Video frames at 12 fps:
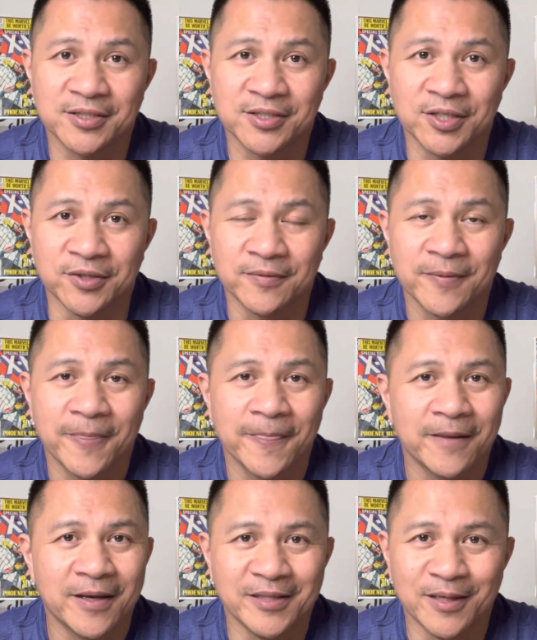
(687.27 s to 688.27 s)
So,
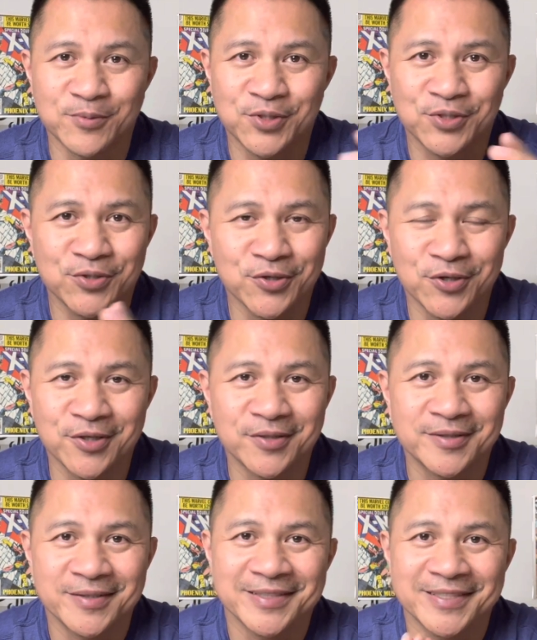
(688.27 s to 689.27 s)
and I'm sure
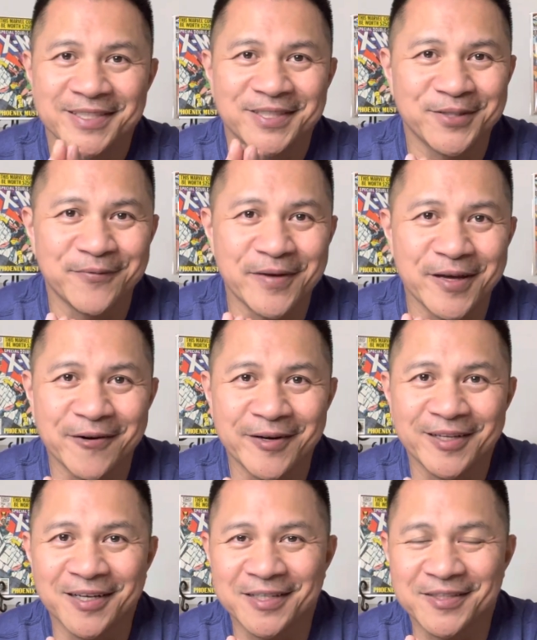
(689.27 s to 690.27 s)
you veteran
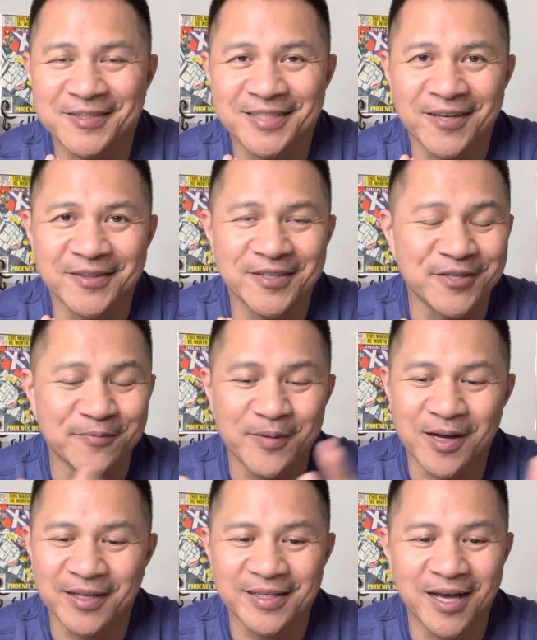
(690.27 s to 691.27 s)
collectors out there, you
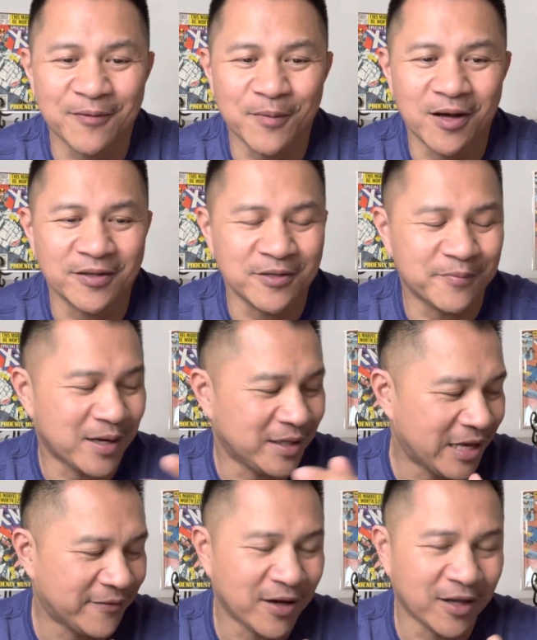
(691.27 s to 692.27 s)
probably got them all. You probably
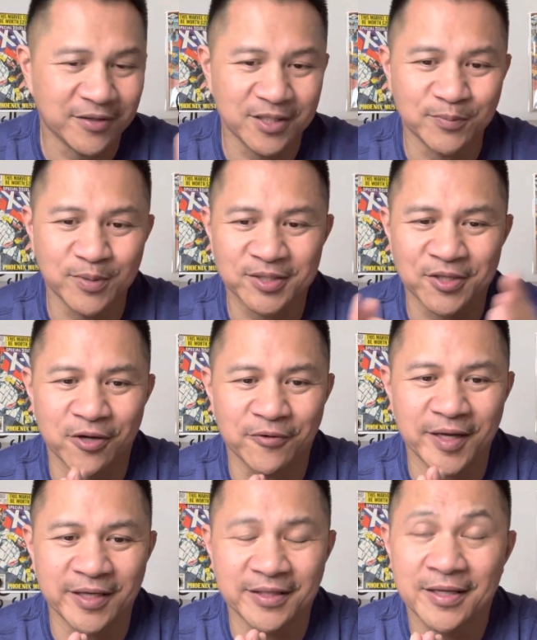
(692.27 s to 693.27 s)
have all these books
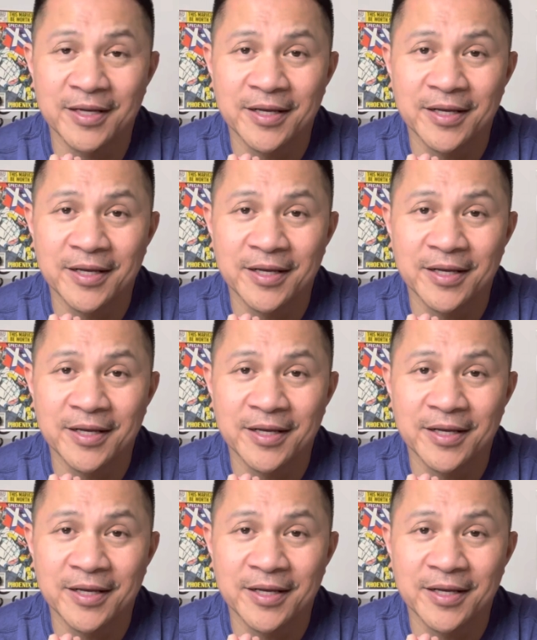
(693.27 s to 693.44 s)
already.